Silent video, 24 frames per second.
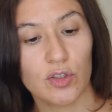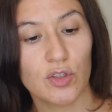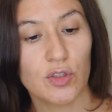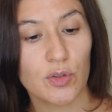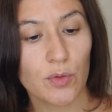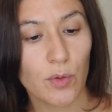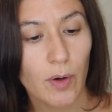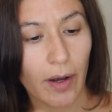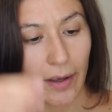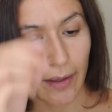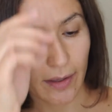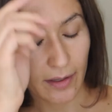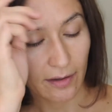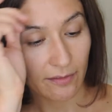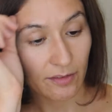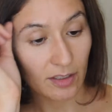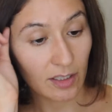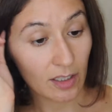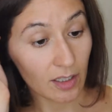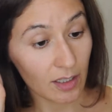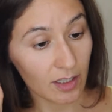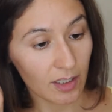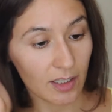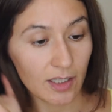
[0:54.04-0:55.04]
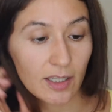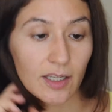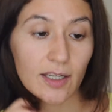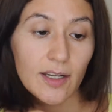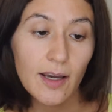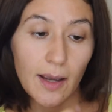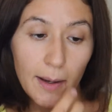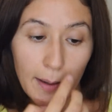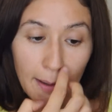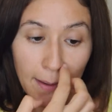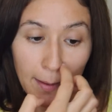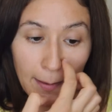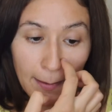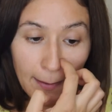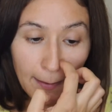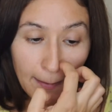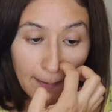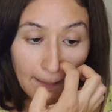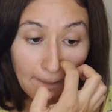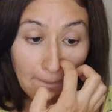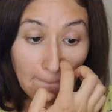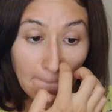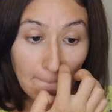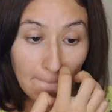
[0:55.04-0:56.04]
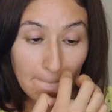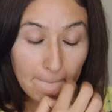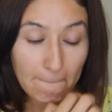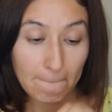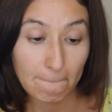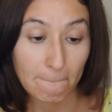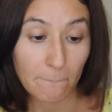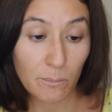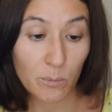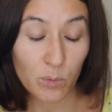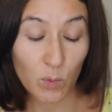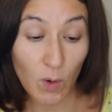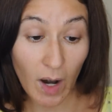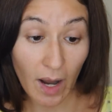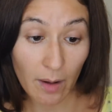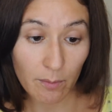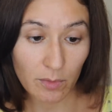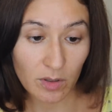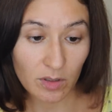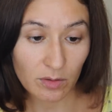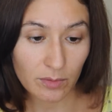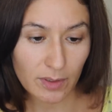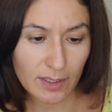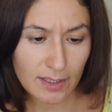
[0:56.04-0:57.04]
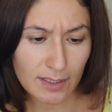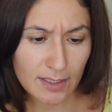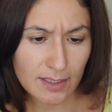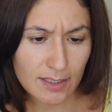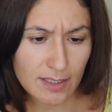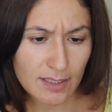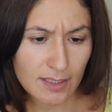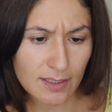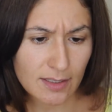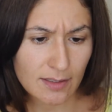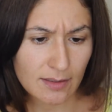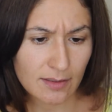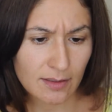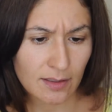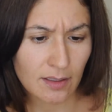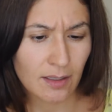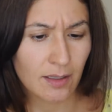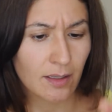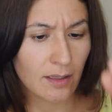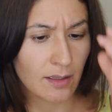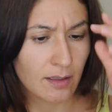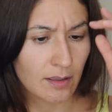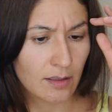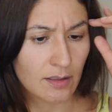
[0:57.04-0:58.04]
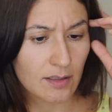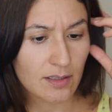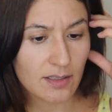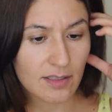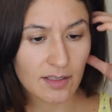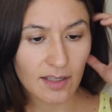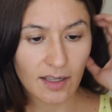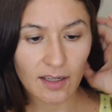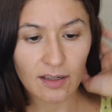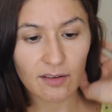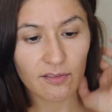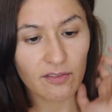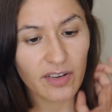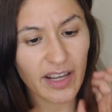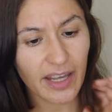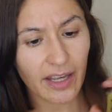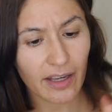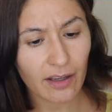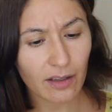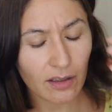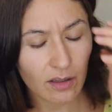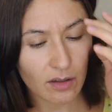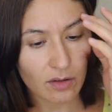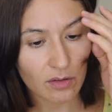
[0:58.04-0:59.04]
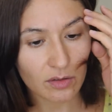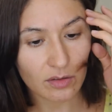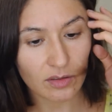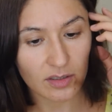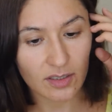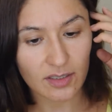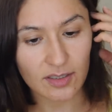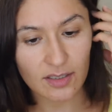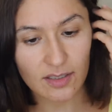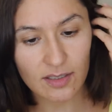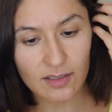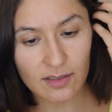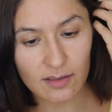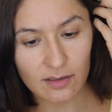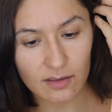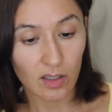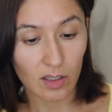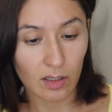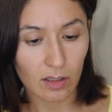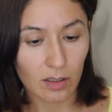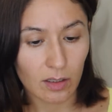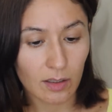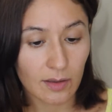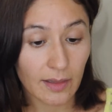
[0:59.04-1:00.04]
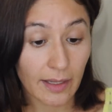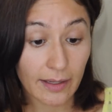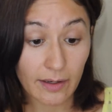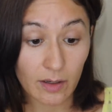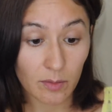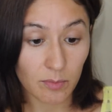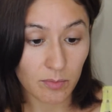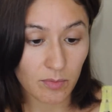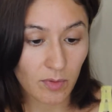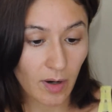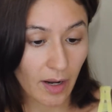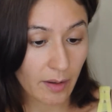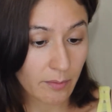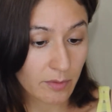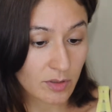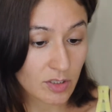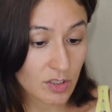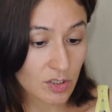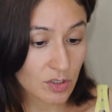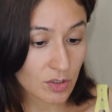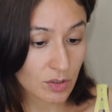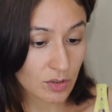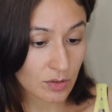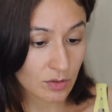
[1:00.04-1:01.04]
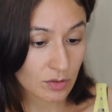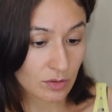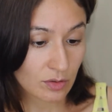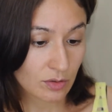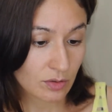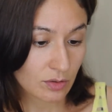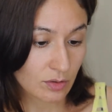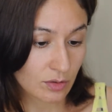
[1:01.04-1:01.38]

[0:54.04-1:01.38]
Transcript: do I even need a primer with this skin veil? Oh, this is like a primer too.